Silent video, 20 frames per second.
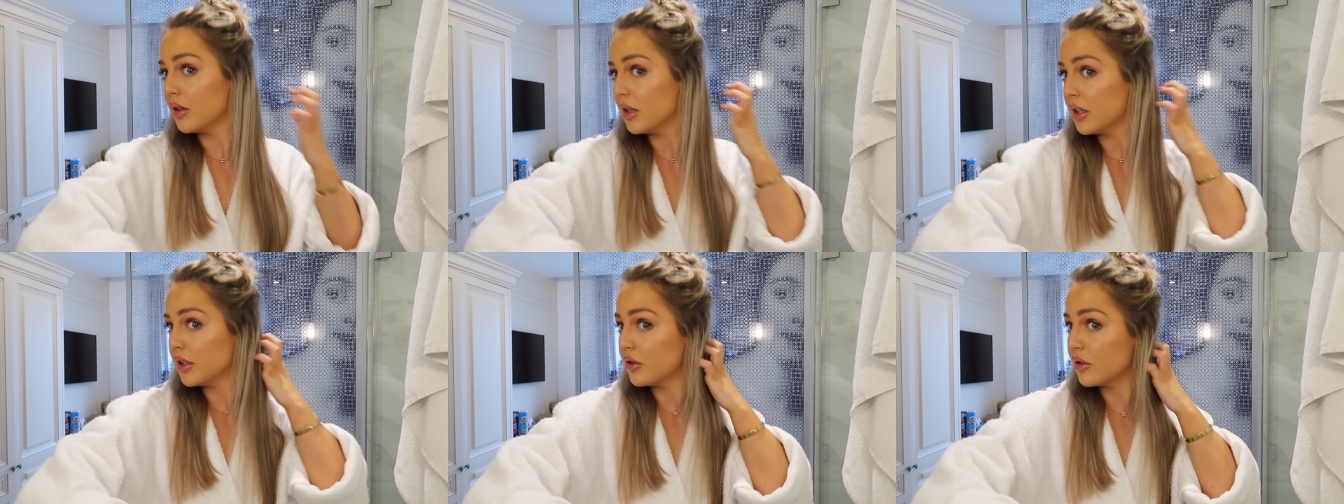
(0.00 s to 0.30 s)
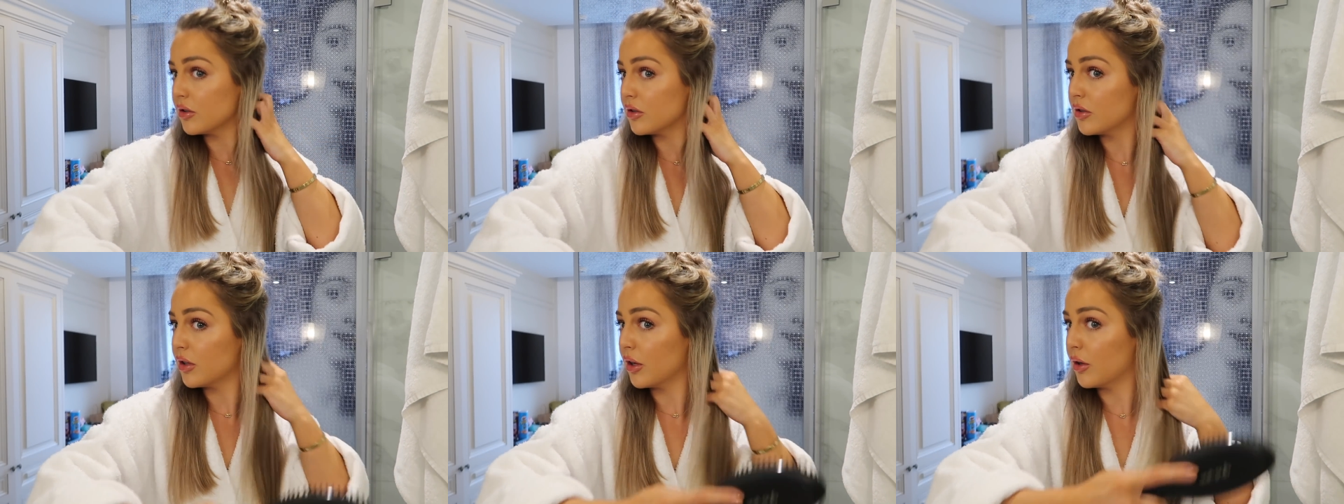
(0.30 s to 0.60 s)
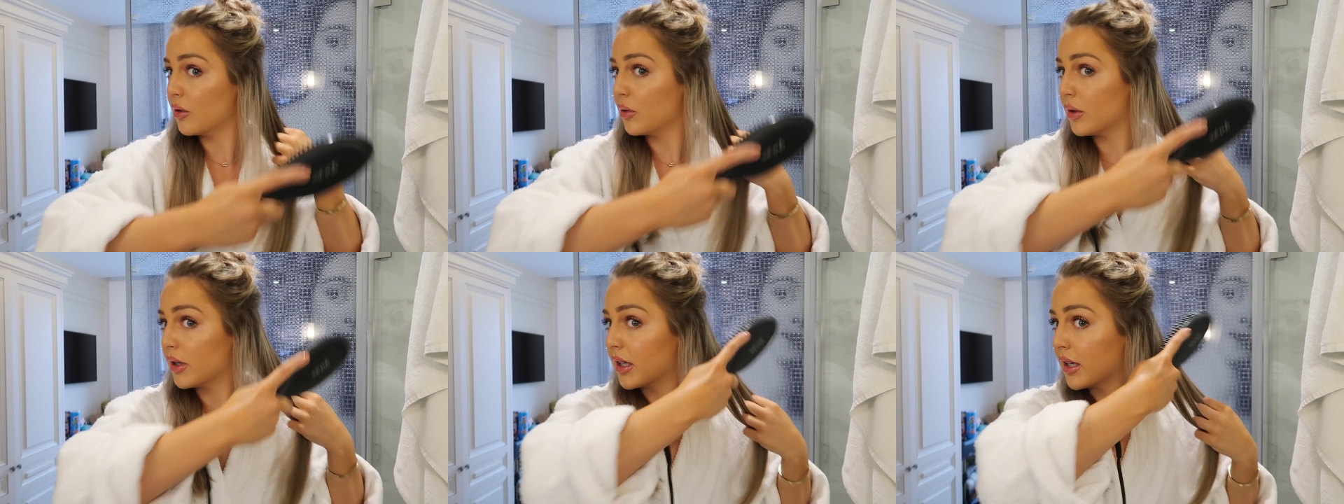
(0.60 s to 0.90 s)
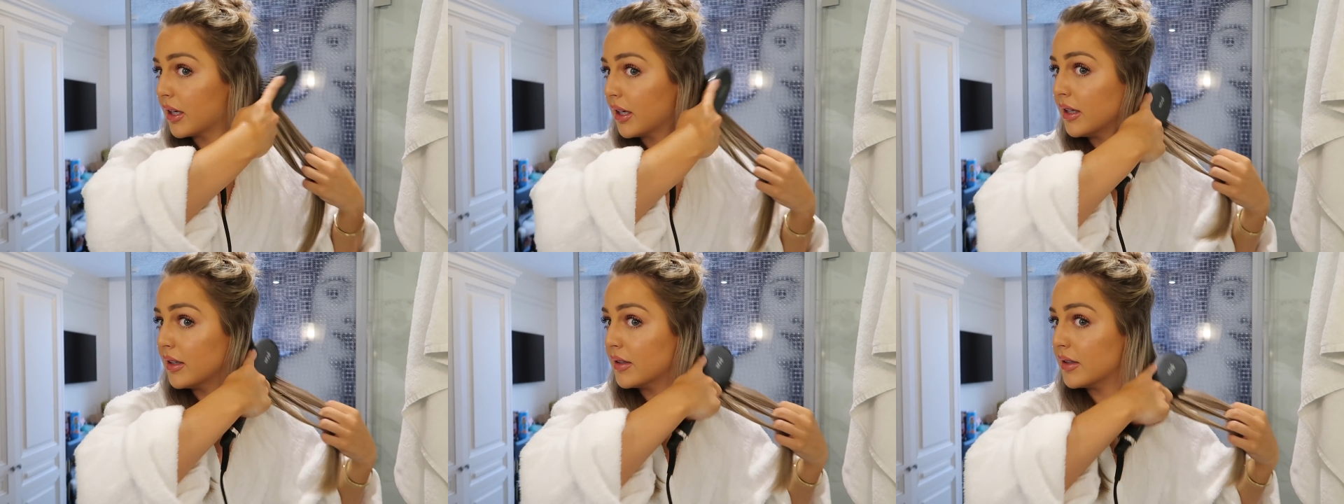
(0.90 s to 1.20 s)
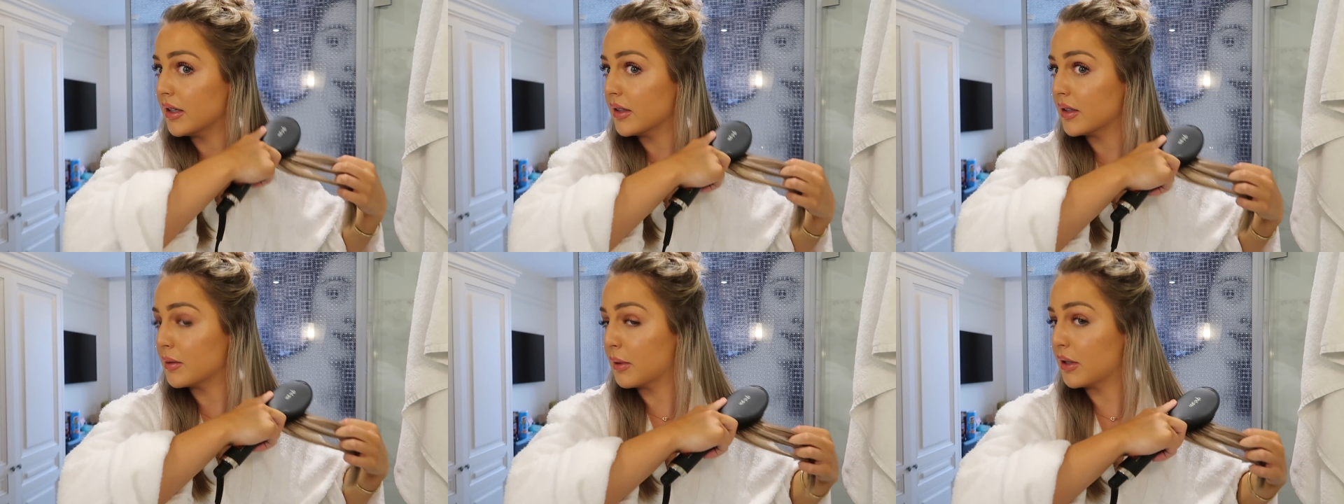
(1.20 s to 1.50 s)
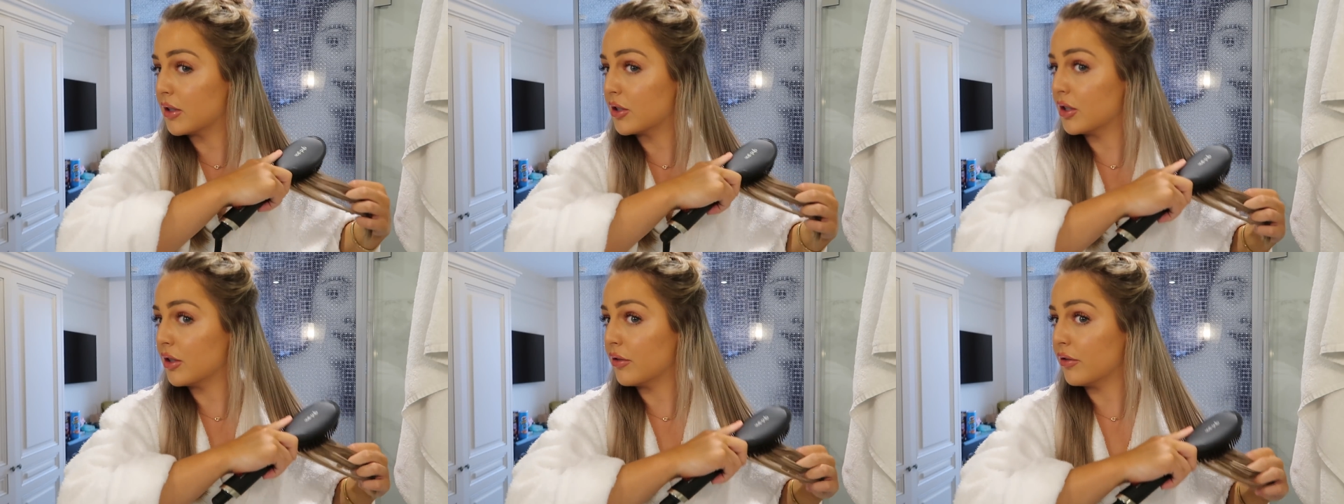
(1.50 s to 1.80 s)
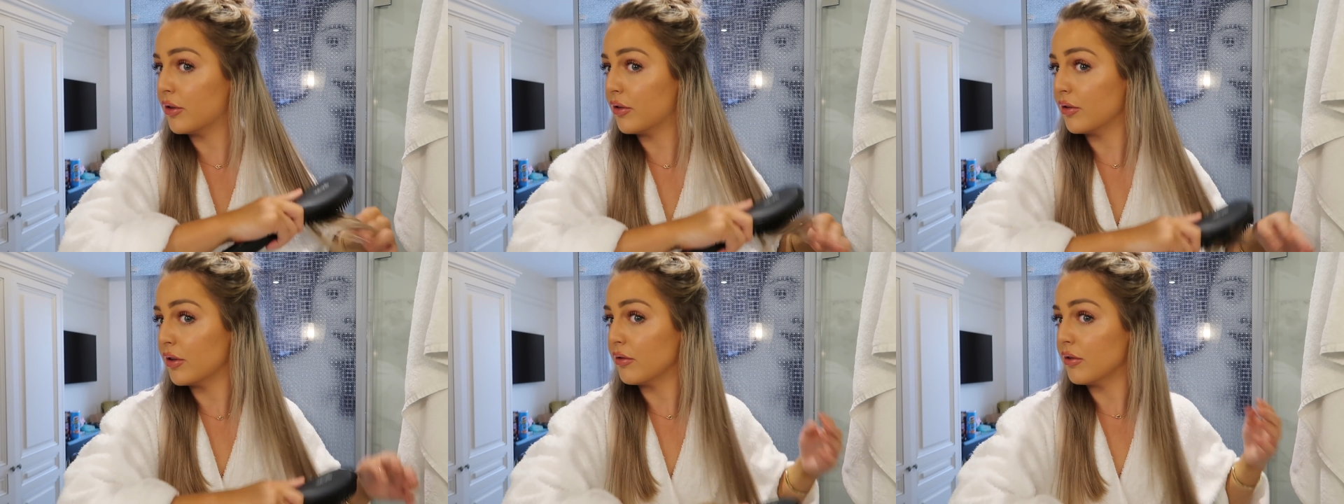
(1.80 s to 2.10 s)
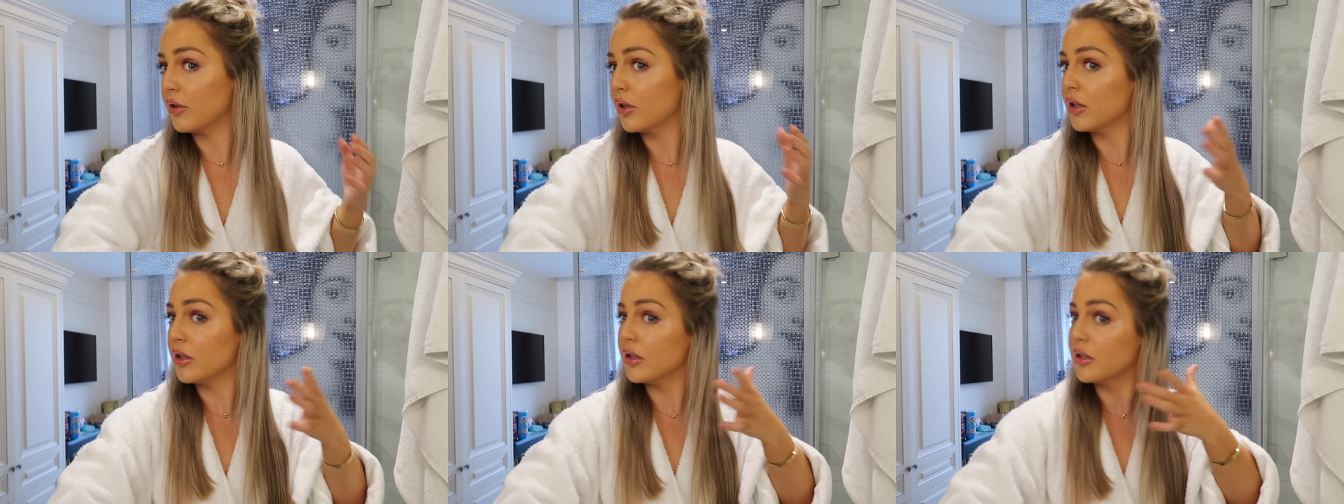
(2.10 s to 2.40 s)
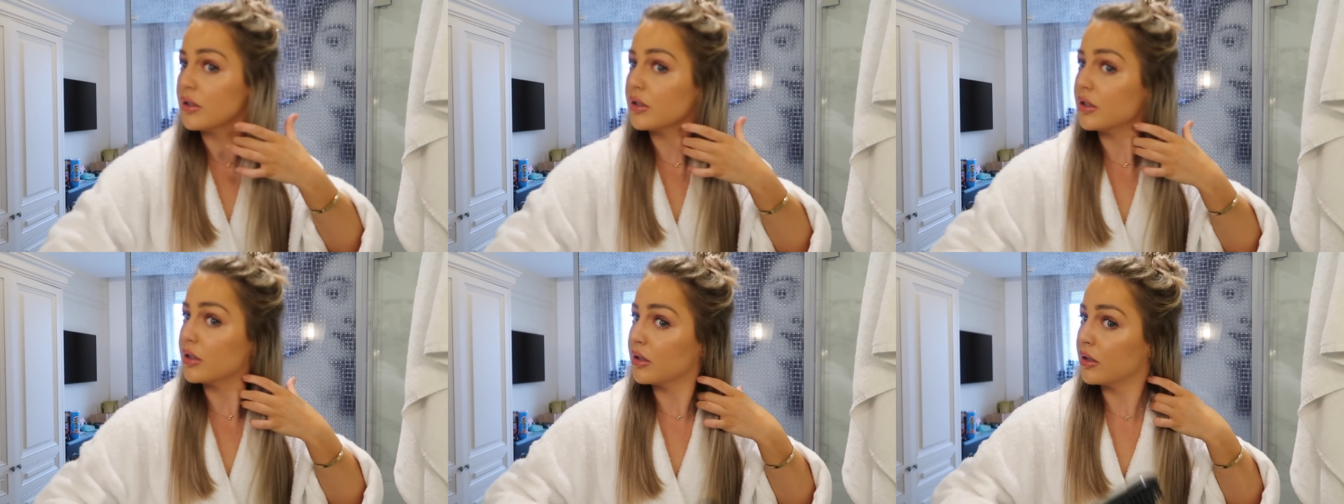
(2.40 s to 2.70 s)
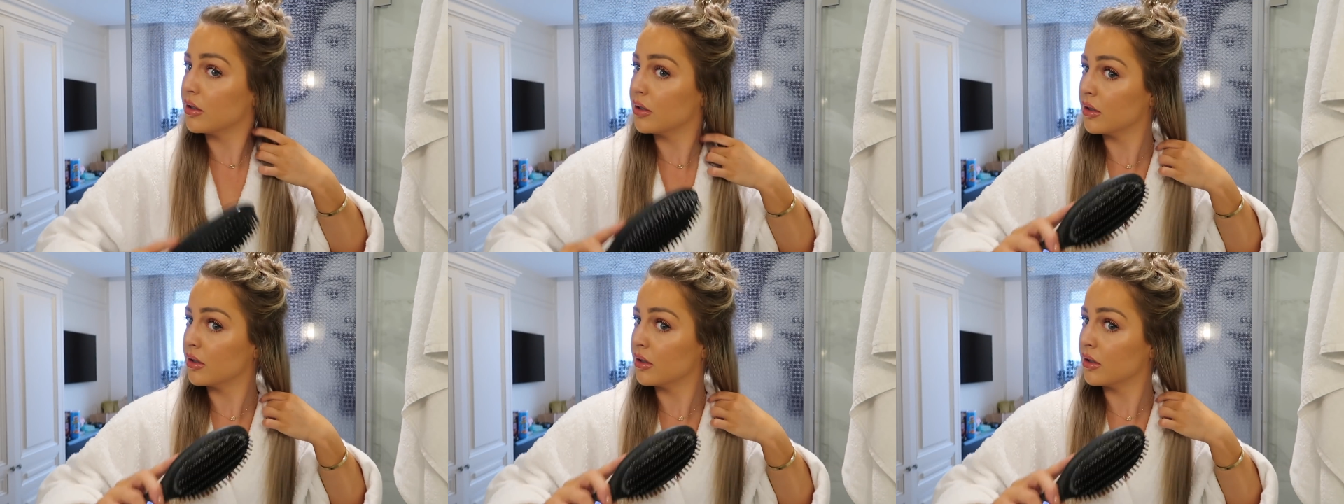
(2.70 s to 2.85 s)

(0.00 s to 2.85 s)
It's just so quick and easy, especially if you're in a rush.